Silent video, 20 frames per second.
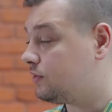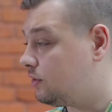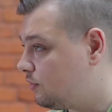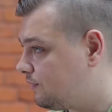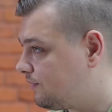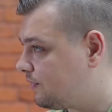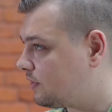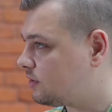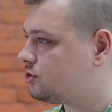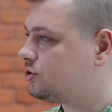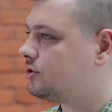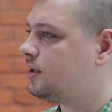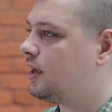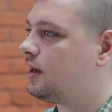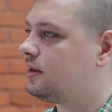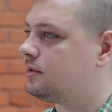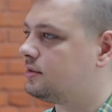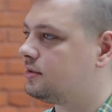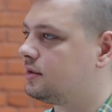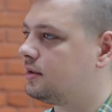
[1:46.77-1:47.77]
new
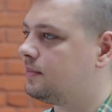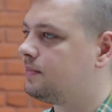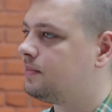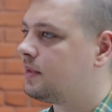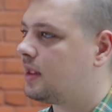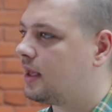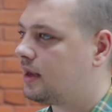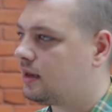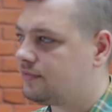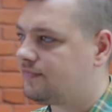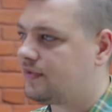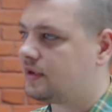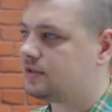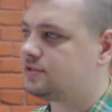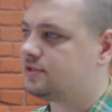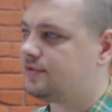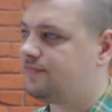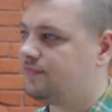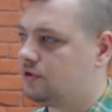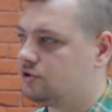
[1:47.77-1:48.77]
functionality and
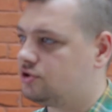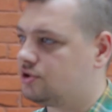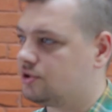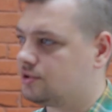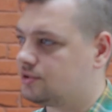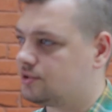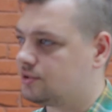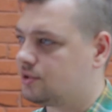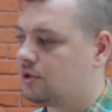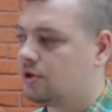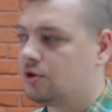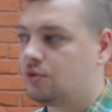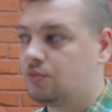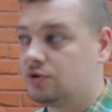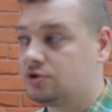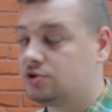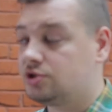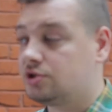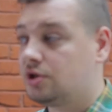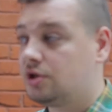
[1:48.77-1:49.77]
advanced features,
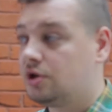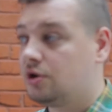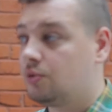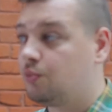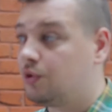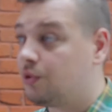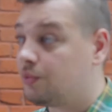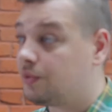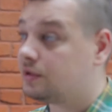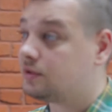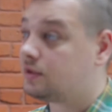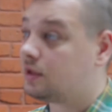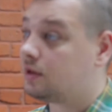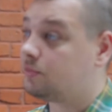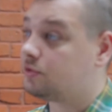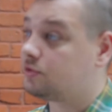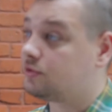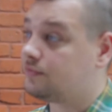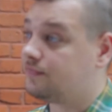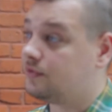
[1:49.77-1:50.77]
which we weren't
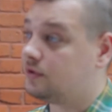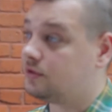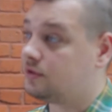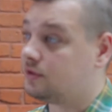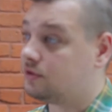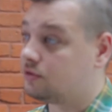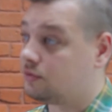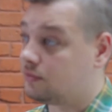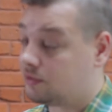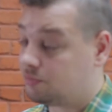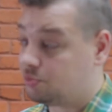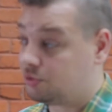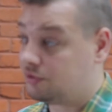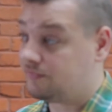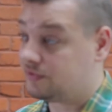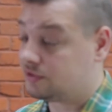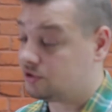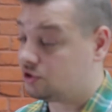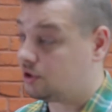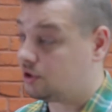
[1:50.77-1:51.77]
able to fit into the previous